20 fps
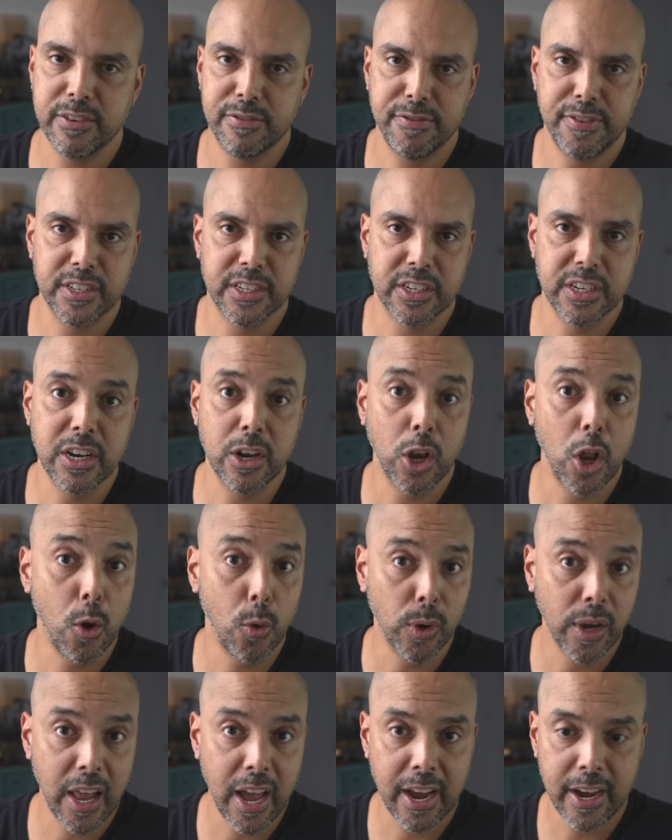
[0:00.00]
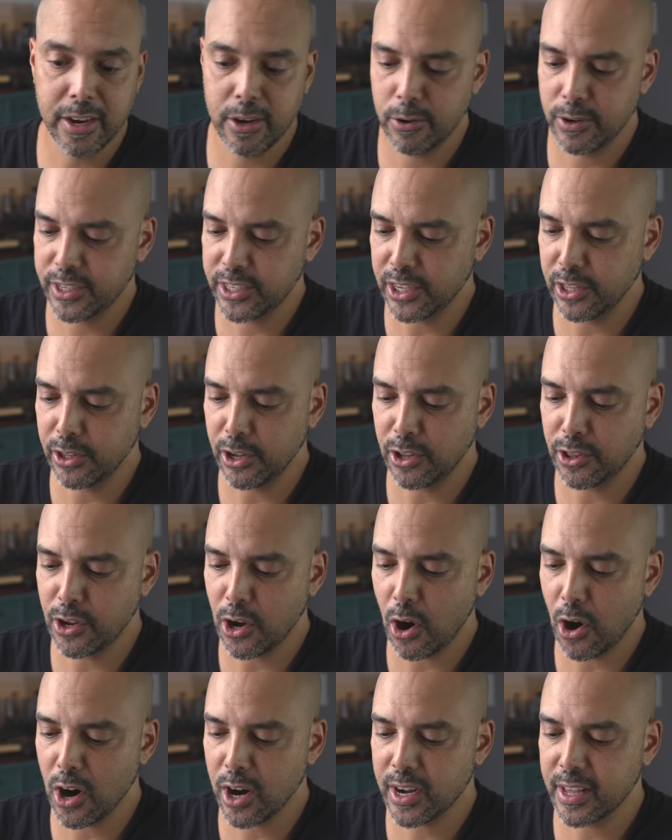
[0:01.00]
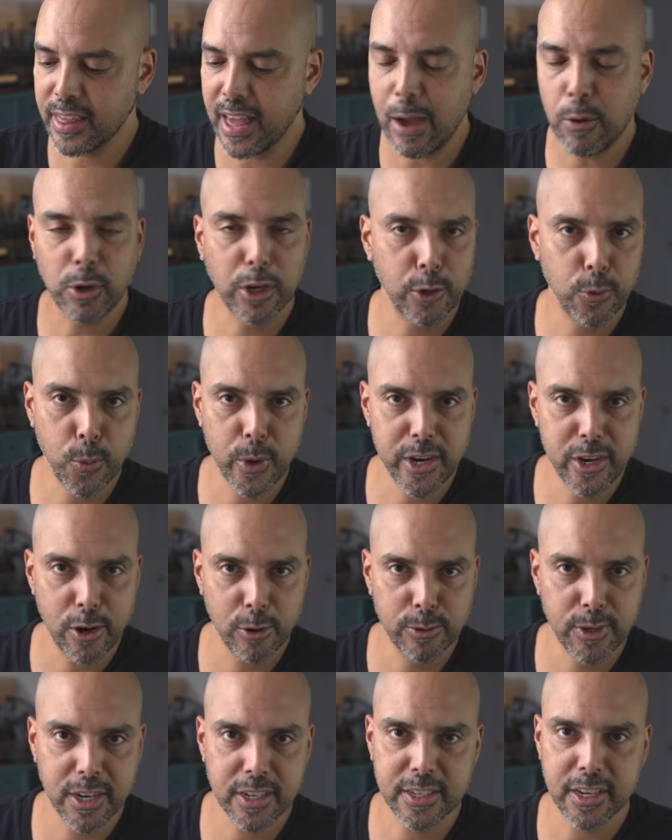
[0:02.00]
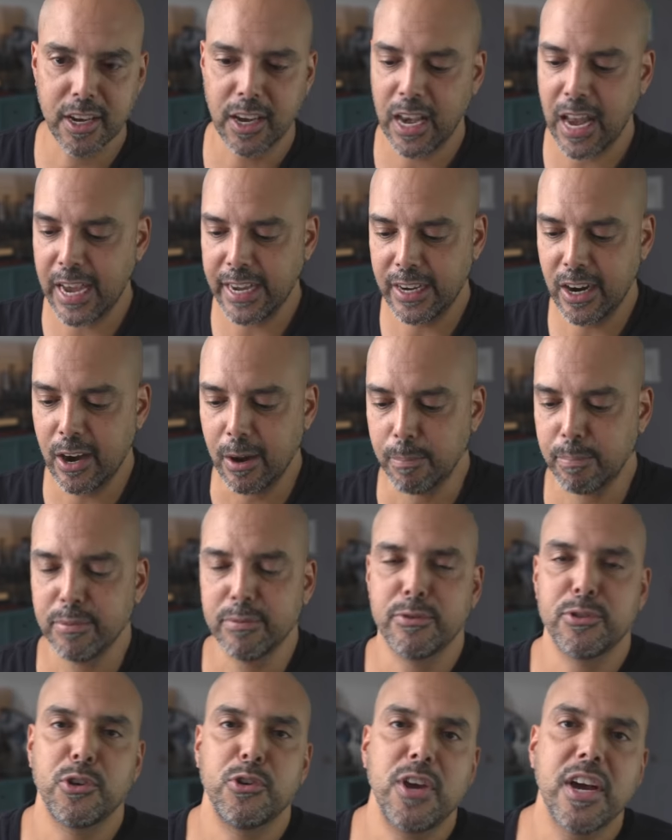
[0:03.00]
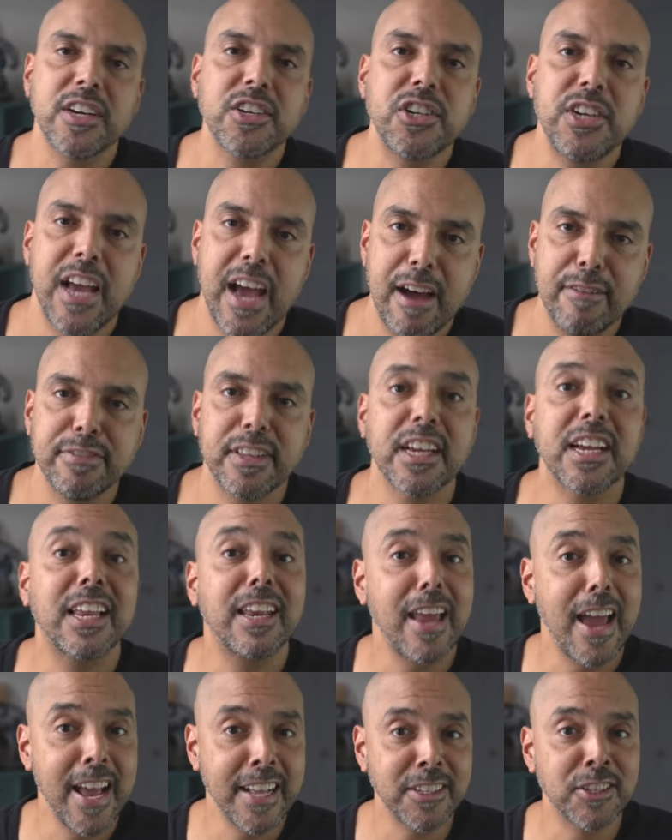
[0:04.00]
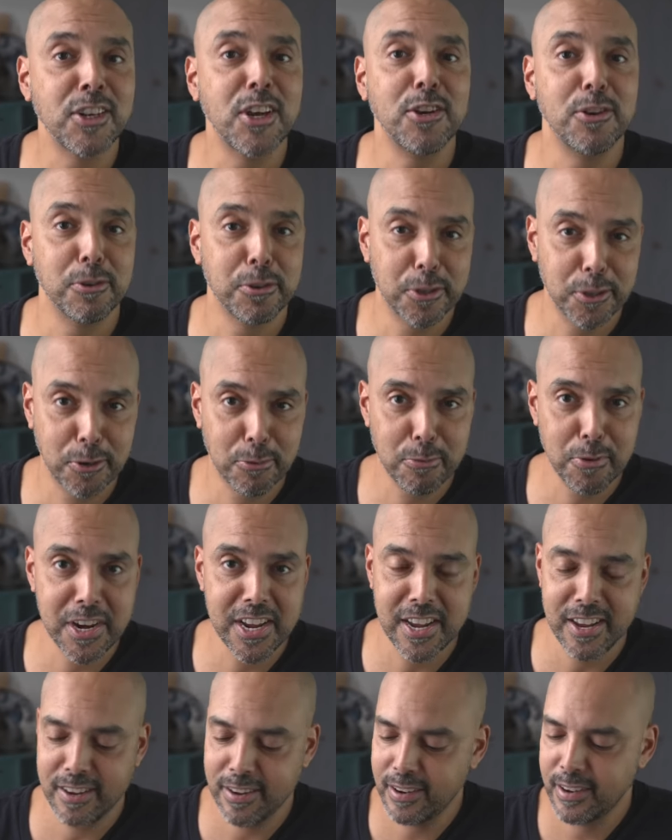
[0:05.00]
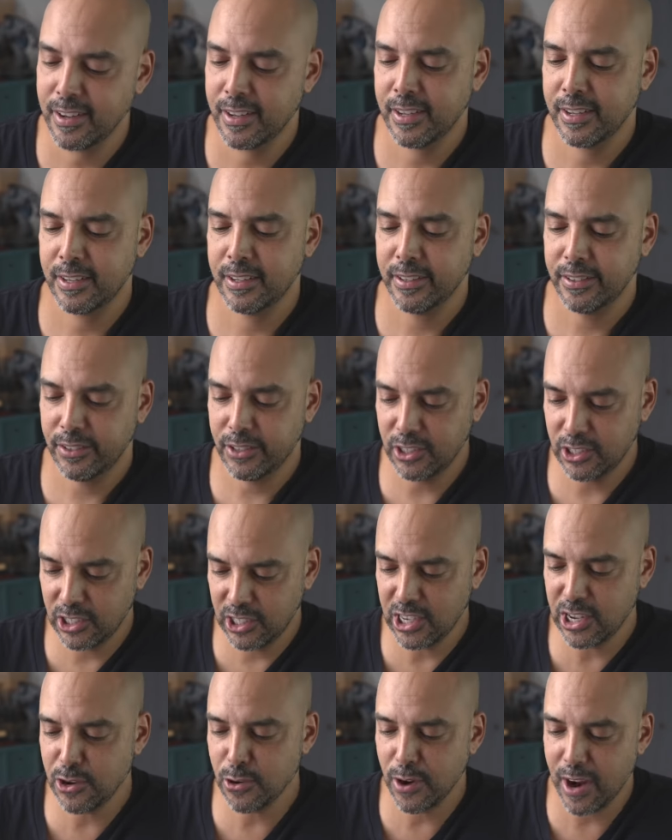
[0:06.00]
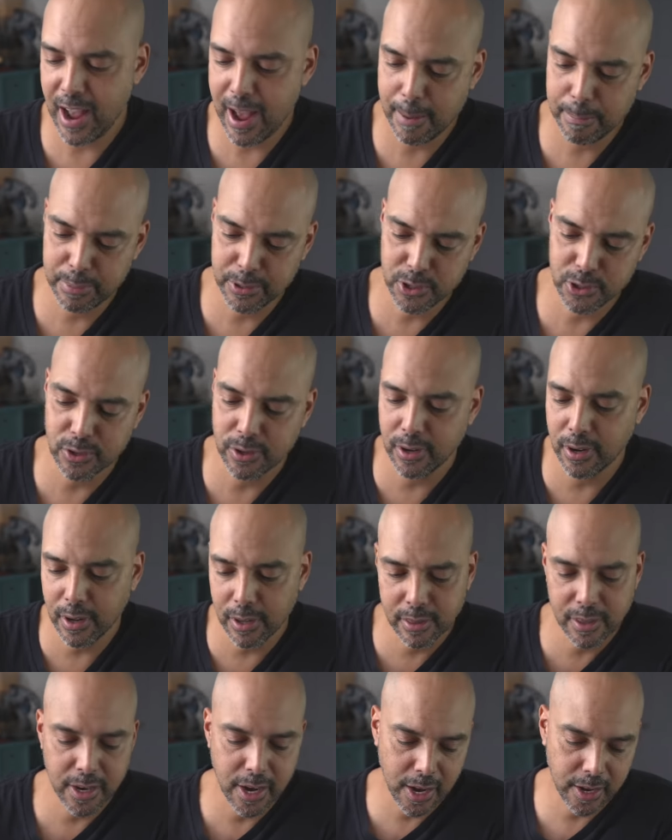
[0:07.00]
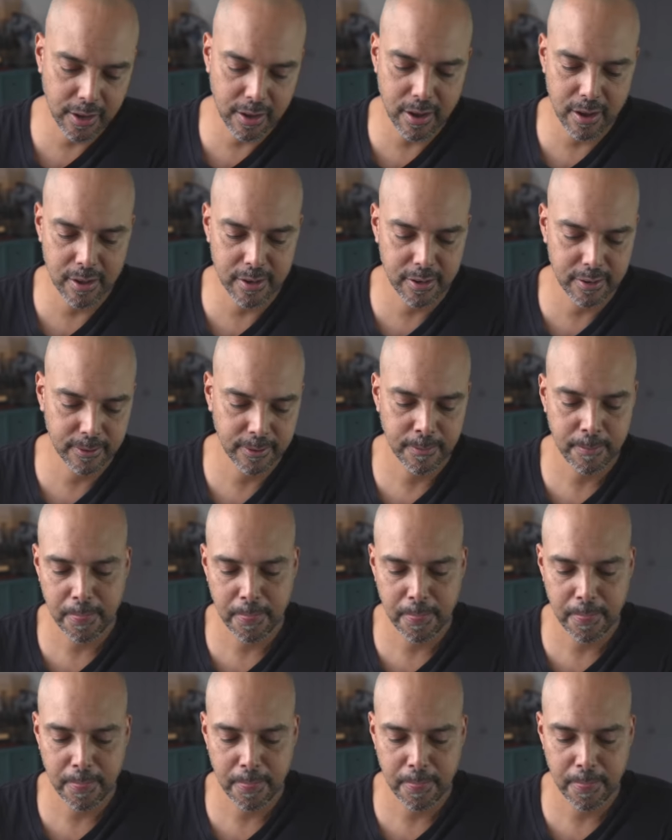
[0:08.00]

if it's in low light or it's in the dark, that little window doesn't light up. So you actually have to glance at your screen to see your aperture on the Nikon.